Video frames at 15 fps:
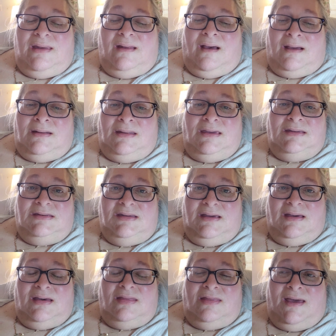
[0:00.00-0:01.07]
I need to
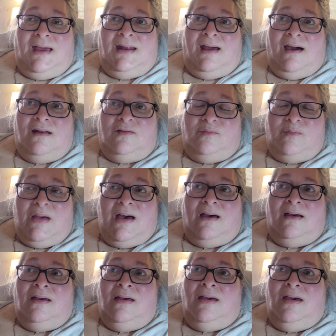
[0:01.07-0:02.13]
get that out of my
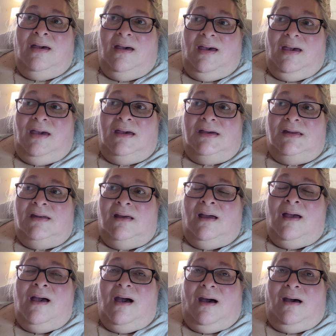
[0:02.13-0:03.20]
head.
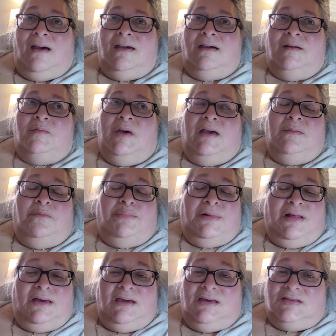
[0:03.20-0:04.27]
I am a
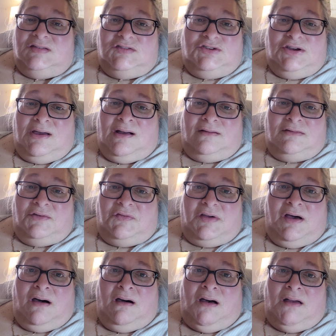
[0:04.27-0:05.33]
blessed child of
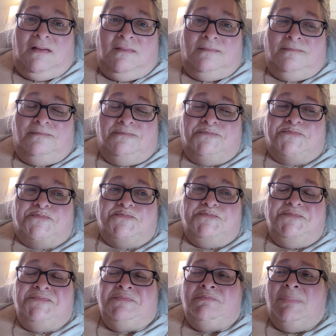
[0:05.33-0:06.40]
God.
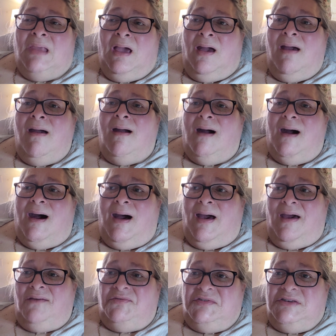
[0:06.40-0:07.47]
I
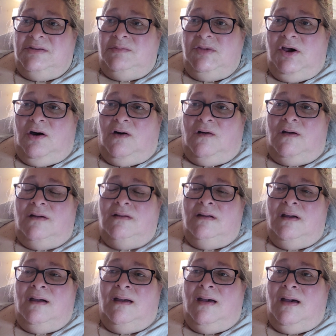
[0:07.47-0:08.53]
have some yarn.
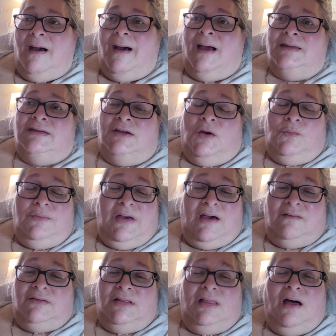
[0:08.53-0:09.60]
I don't
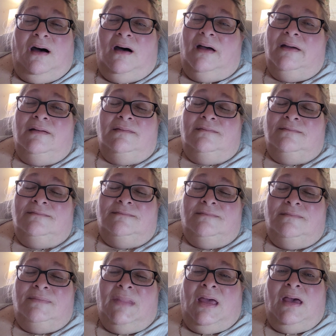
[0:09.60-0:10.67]
have a lot.
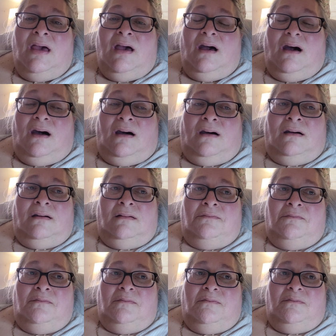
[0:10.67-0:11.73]

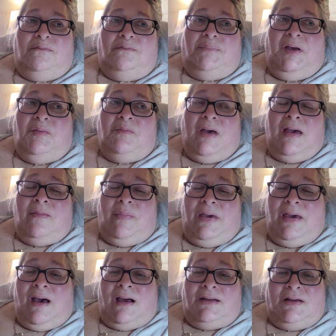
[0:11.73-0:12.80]
But
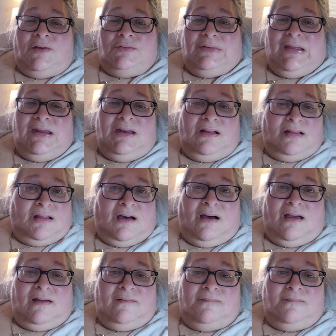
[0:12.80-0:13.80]
maybe I don't need a lot.